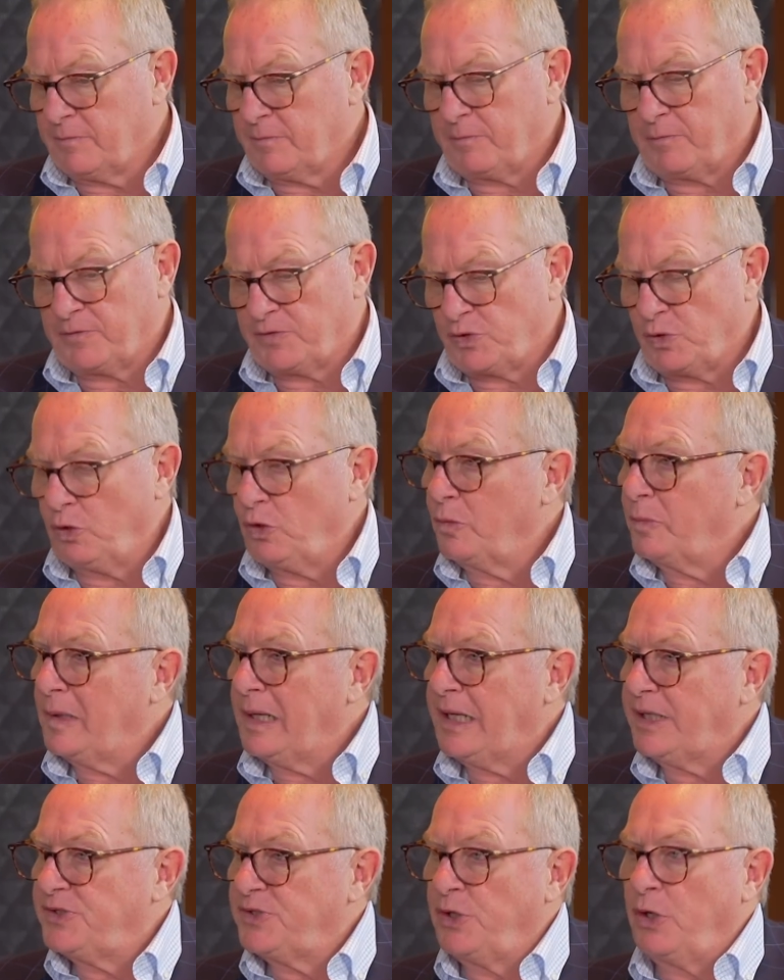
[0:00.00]
solar
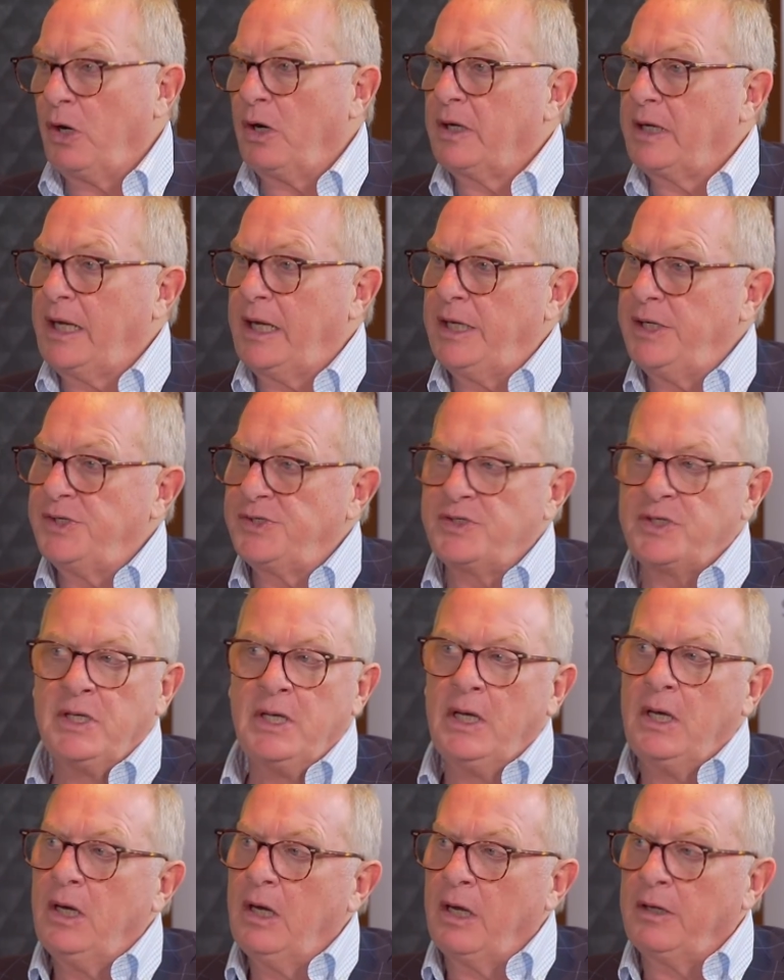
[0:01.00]
plants in our case,
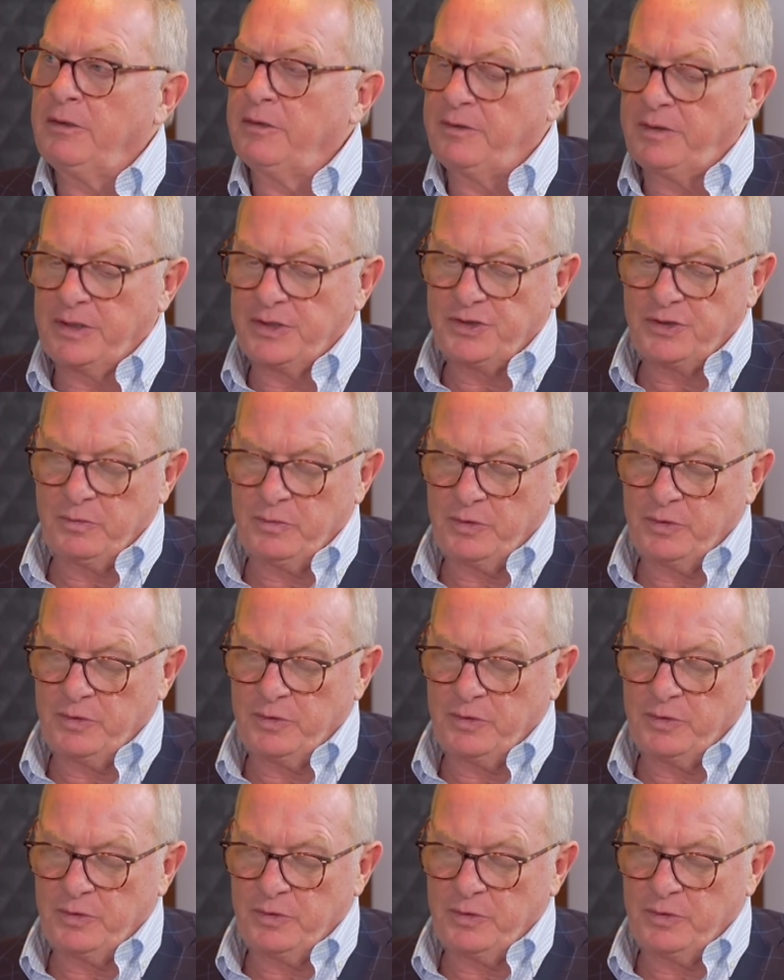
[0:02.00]
other things to